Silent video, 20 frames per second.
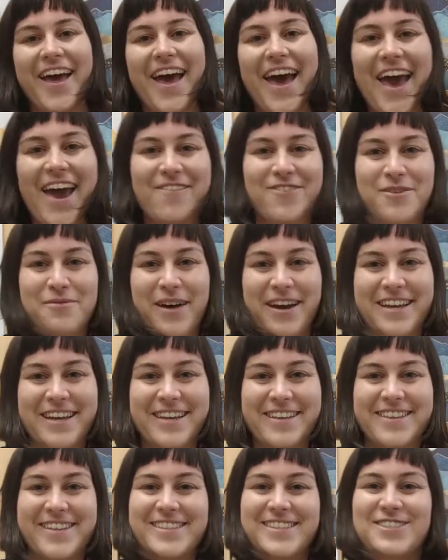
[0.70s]
Hey
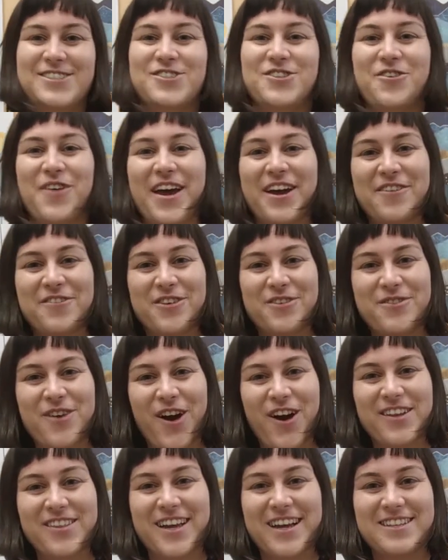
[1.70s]
everybody, this is Joanna from
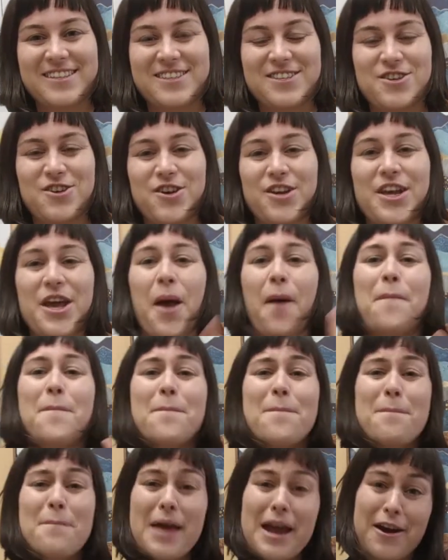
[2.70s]
Guardline Security.
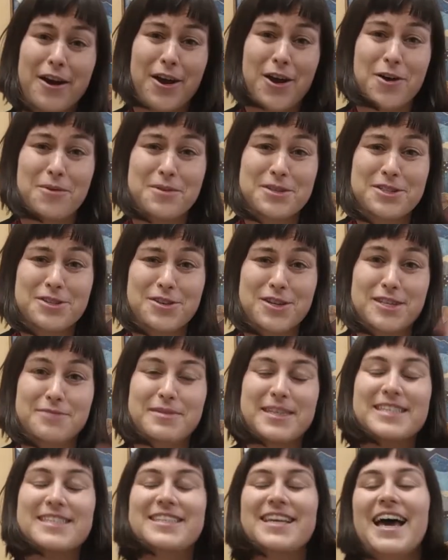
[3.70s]
Merry almost
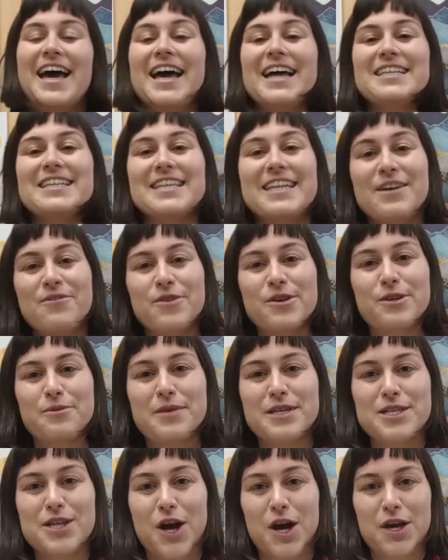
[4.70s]
Christmas. Today we're going to
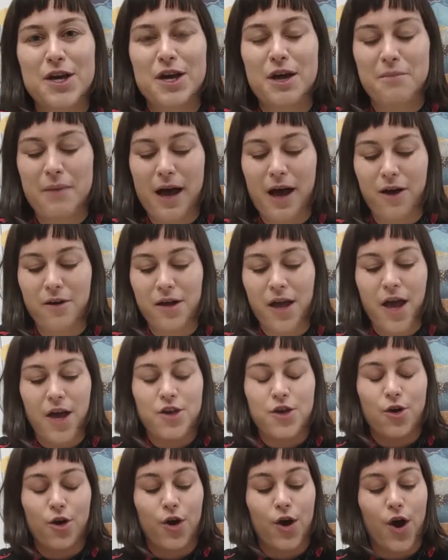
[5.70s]
be talking about
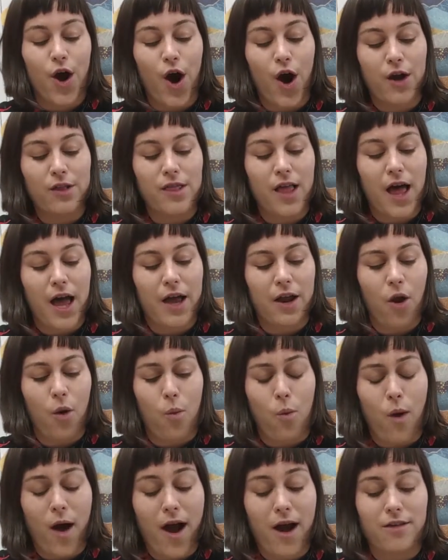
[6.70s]
your Guardline
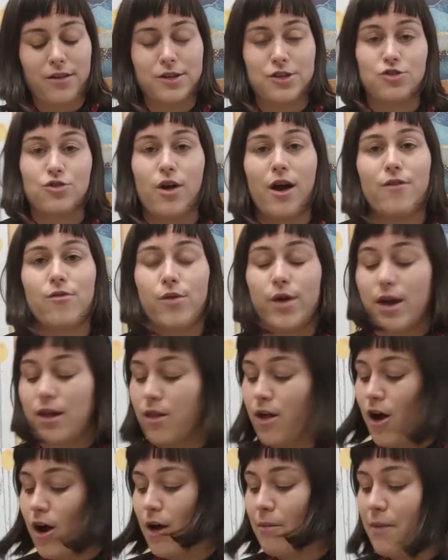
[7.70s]
Wireless Driveway
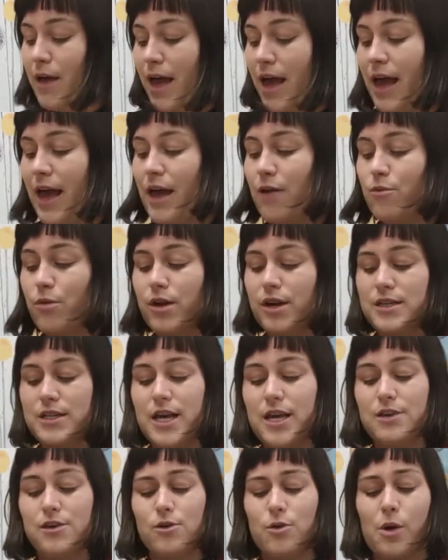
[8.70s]
Alarm, and we're going to
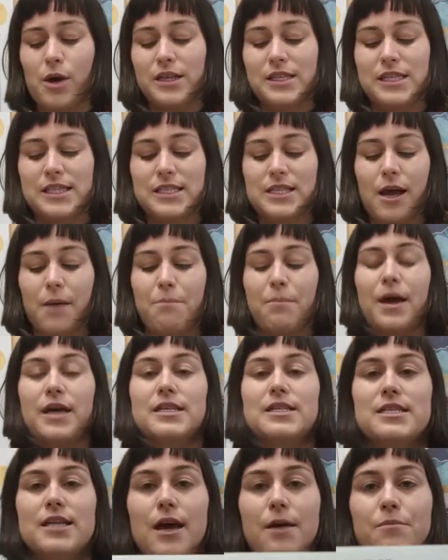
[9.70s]
take you step by
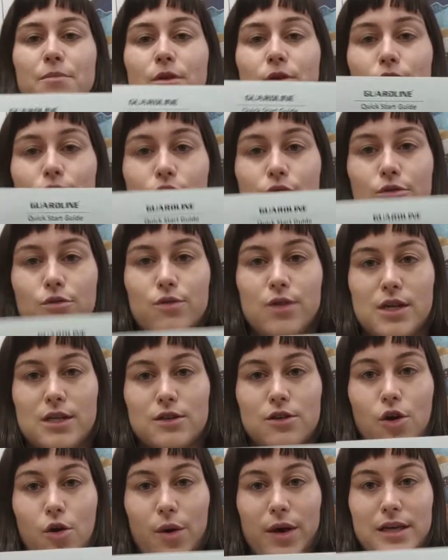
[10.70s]
step through this
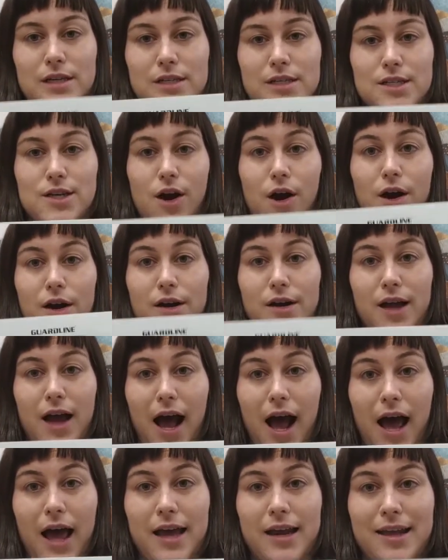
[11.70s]
quick start
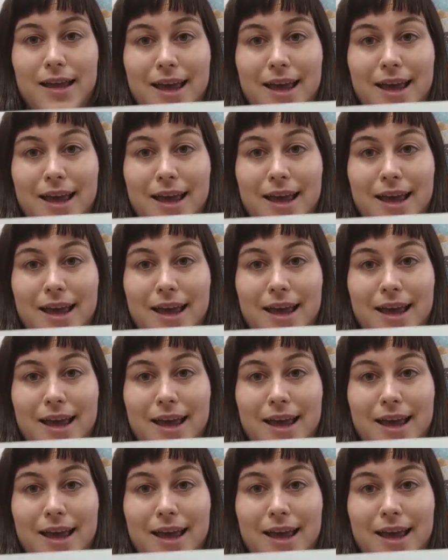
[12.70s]
guide.